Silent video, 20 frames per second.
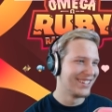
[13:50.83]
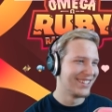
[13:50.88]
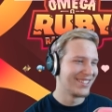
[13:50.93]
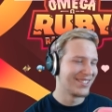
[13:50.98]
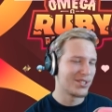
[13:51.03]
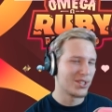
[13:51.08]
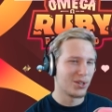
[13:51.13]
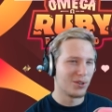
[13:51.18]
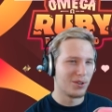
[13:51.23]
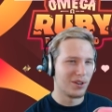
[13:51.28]

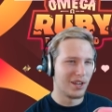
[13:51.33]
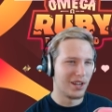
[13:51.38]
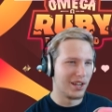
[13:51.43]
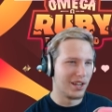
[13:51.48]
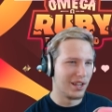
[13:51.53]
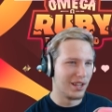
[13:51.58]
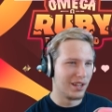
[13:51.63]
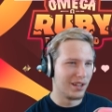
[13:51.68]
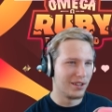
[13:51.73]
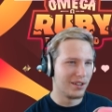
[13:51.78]
So,
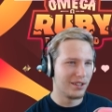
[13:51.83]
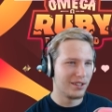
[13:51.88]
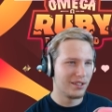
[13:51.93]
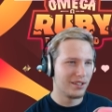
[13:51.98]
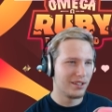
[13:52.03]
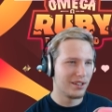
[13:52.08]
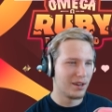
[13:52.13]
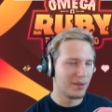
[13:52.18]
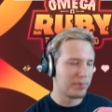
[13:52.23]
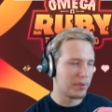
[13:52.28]

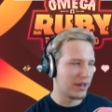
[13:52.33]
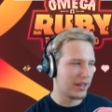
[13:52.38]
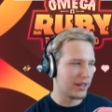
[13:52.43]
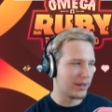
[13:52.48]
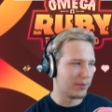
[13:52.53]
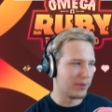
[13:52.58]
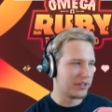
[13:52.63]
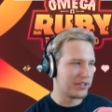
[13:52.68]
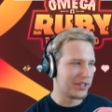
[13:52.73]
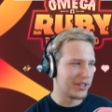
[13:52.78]
our buddy
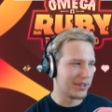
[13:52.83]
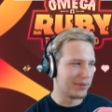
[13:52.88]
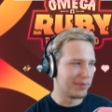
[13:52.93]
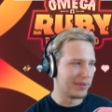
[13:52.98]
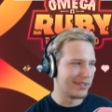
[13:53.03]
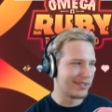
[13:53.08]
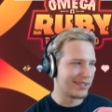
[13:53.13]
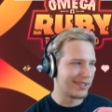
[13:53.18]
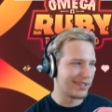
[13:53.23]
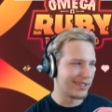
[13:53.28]
Richie
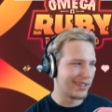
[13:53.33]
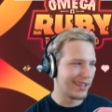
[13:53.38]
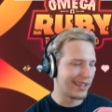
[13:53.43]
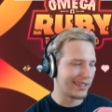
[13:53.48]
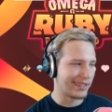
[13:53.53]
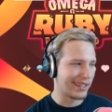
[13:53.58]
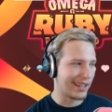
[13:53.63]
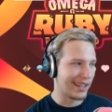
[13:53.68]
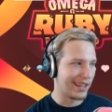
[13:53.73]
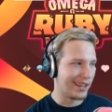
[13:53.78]
was at
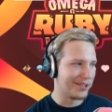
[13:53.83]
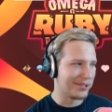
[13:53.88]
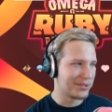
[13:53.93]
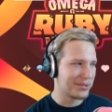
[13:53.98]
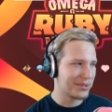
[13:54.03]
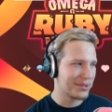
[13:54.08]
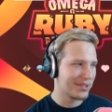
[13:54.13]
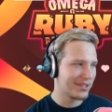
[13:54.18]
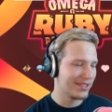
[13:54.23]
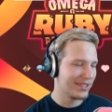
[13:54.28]
the
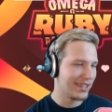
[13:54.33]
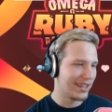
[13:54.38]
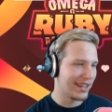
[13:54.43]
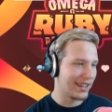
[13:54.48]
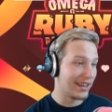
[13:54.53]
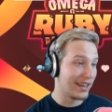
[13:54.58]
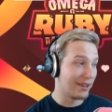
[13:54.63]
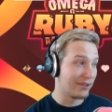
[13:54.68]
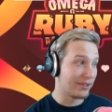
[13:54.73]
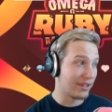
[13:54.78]
house, and
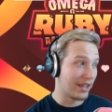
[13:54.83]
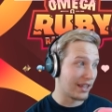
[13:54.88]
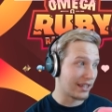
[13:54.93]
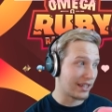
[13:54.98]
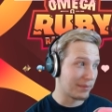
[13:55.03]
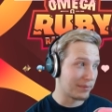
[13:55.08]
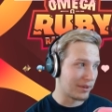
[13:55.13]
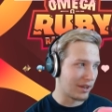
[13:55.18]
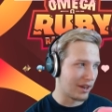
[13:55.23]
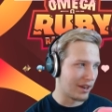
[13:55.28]
I
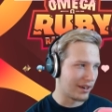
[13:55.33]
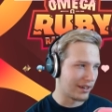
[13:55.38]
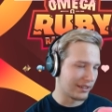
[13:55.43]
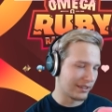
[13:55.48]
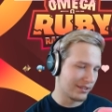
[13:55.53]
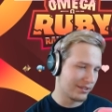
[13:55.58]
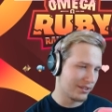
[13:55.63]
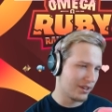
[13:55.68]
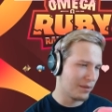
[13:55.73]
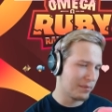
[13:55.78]
kept yawning
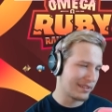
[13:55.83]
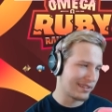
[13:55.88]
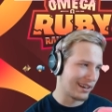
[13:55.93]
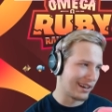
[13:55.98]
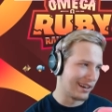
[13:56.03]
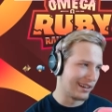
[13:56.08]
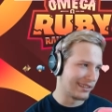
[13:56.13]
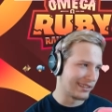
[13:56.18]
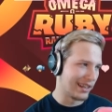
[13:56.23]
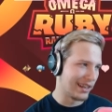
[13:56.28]
because, you know, I'm a
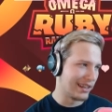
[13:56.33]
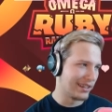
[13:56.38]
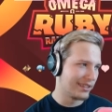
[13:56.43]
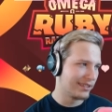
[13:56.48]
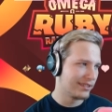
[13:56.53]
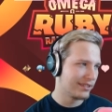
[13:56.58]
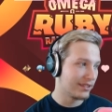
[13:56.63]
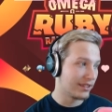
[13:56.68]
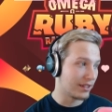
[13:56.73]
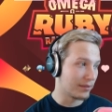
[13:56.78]
tired guy.
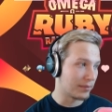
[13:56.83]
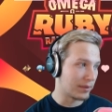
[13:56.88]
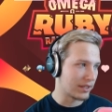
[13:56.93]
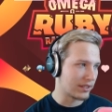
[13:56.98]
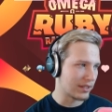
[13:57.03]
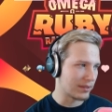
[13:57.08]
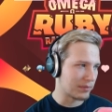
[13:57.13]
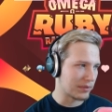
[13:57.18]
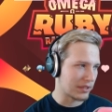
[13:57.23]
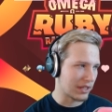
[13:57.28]
Like, my
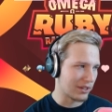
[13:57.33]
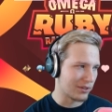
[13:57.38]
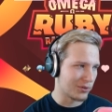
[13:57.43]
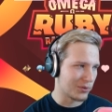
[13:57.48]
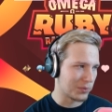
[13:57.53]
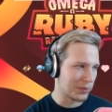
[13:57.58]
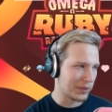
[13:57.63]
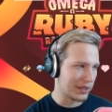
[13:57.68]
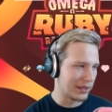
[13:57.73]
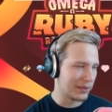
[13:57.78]
sleep schedule's
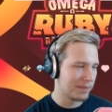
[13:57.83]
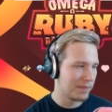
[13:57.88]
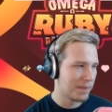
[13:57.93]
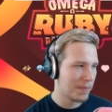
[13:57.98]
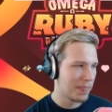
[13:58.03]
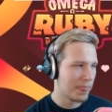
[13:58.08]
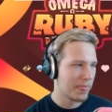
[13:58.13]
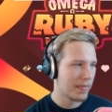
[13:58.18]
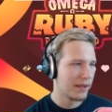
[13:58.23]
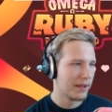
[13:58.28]
weird.
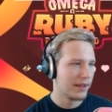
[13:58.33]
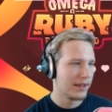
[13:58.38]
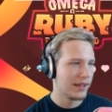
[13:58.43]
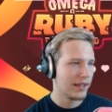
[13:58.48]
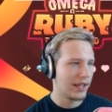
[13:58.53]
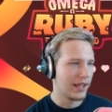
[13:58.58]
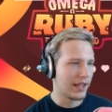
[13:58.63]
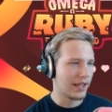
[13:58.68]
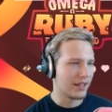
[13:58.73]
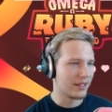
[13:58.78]

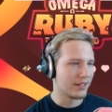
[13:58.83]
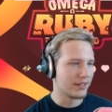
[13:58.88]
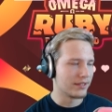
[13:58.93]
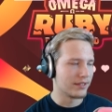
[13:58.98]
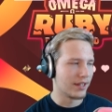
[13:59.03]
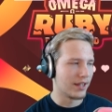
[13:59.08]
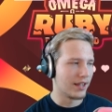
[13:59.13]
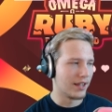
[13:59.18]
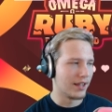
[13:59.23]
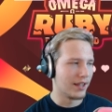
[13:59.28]
And
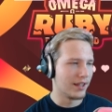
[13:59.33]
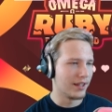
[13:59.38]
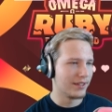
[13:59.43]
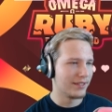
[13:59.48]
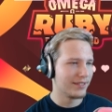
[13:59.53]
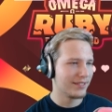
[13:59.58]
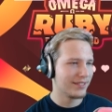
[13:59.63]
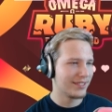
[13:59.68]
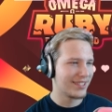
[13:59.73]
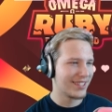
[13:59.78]

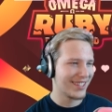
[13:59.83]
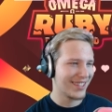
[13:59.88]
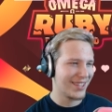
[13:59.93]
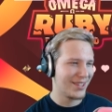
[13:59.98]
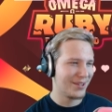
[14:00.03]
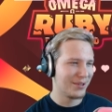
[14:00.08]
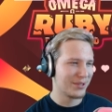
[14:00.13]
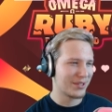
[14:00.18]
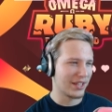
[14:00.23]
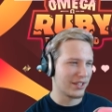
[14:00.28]
he
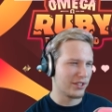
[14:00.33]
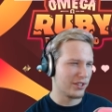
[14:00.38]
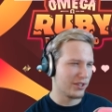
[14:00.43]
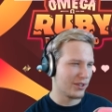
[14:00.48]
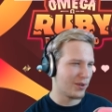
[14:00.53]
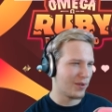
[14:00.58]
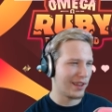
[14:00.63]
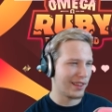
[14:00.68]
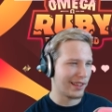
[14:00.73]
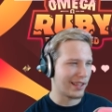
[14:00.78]
was like, "Do you know
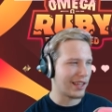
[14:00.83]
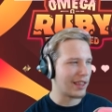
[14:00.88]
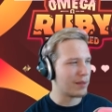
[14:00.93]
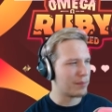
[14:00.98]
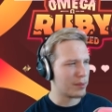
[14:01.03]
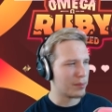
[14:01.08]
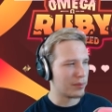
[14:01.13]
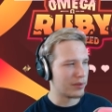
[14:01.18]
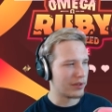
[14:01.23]
why like other people